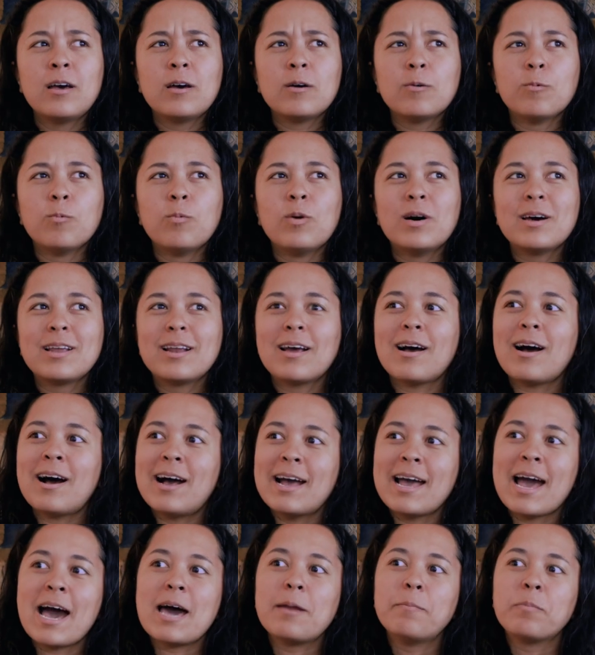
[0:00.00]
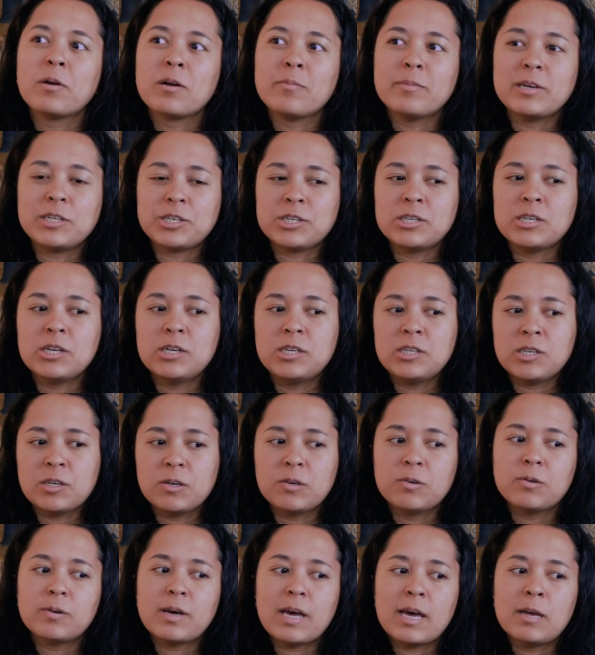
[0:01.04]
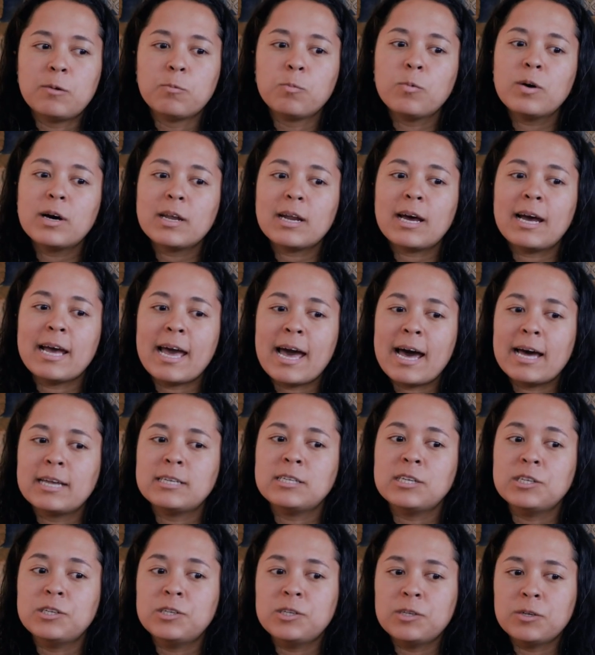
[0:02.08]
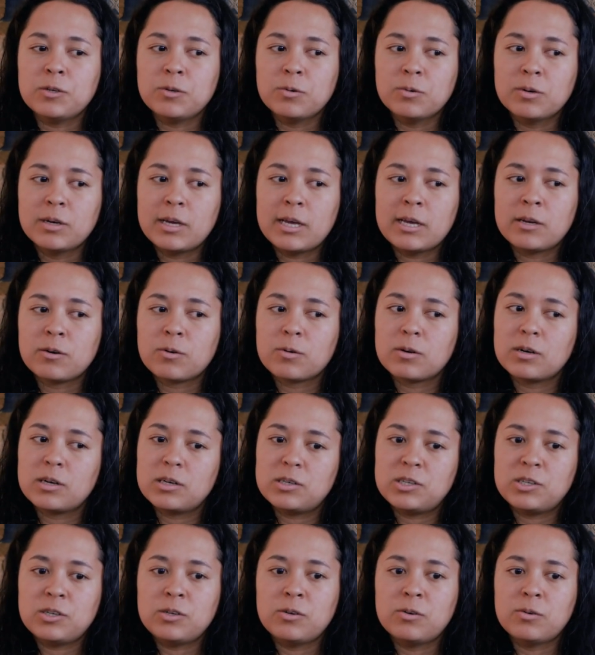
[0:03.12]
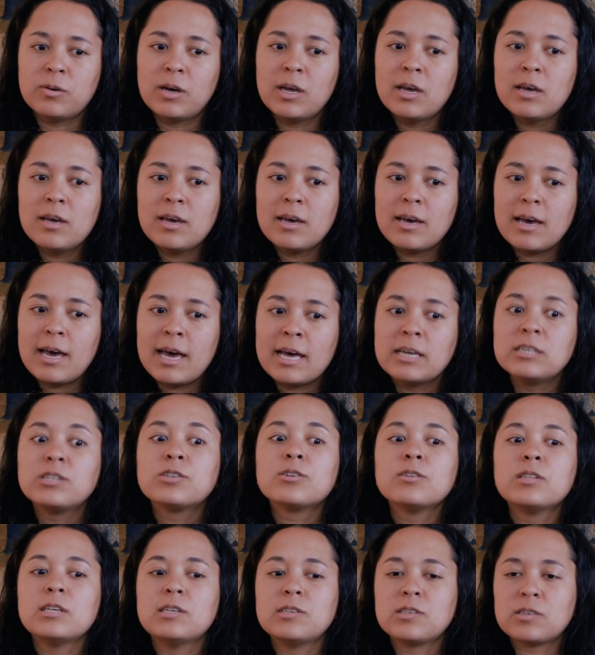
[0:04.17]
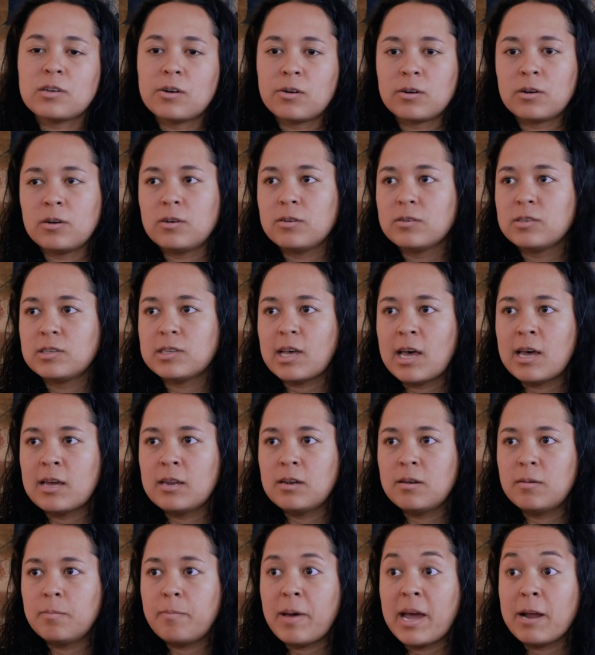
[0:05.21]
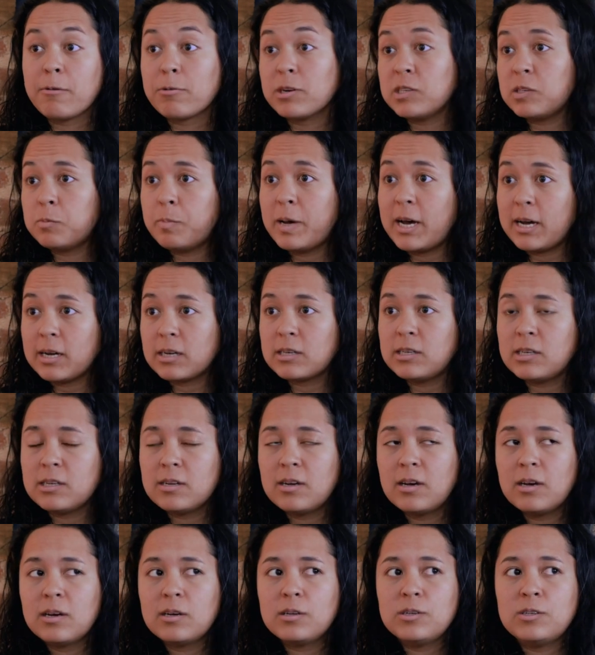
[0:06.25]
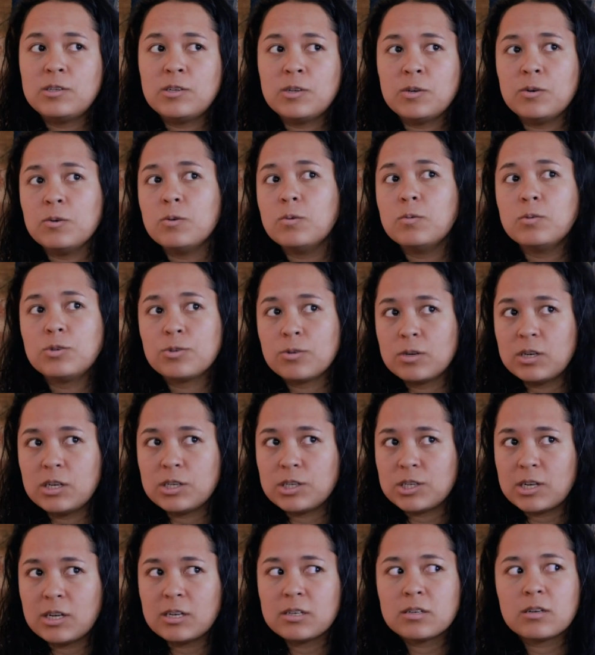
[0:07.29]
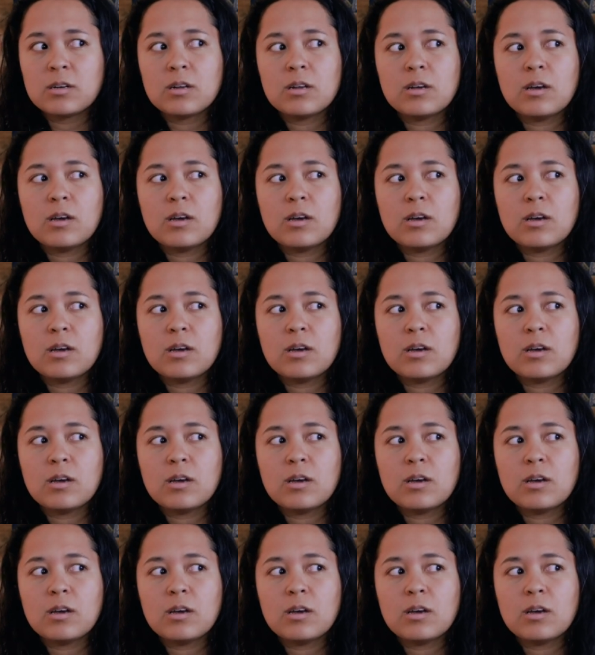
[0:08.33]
what I had permission to do and what I had to do in order to enter these circles and pay respect to tradition.